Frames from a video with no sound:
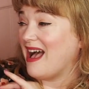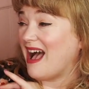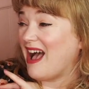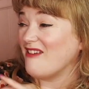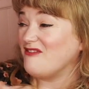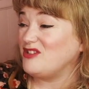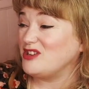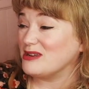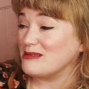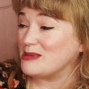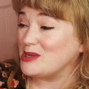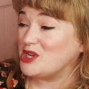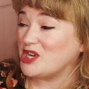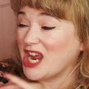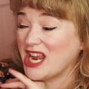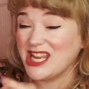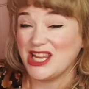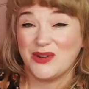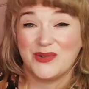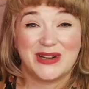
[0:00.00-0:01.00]
I've just
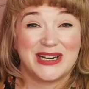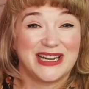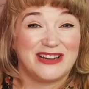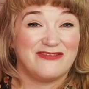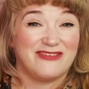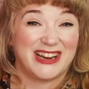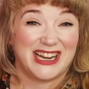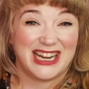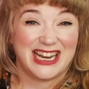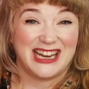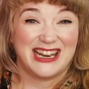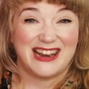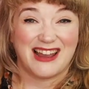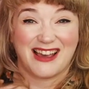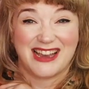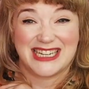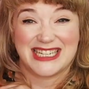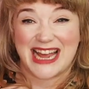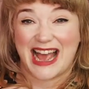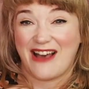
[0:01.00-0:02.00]
genuinely really
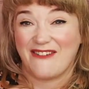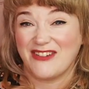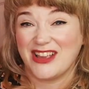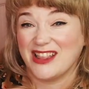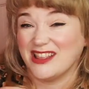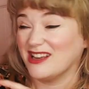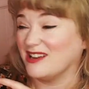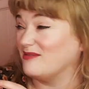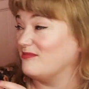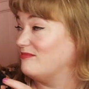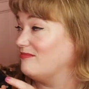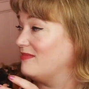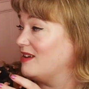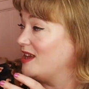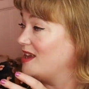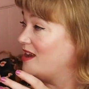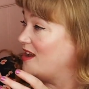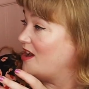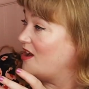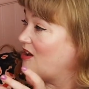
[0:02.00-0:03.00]
liked having them
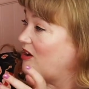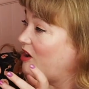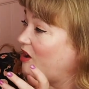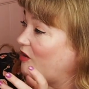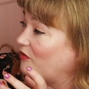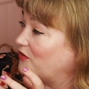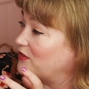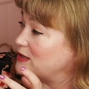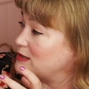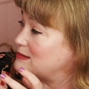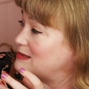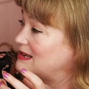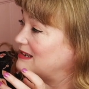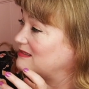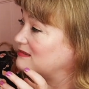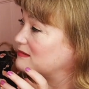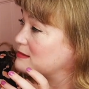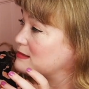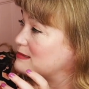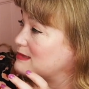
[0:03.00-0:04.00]
on this
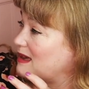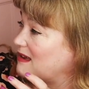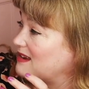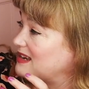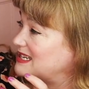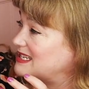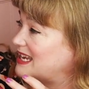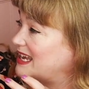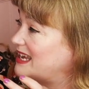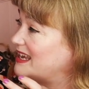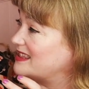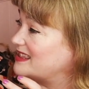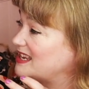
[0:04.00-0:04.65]
little side here.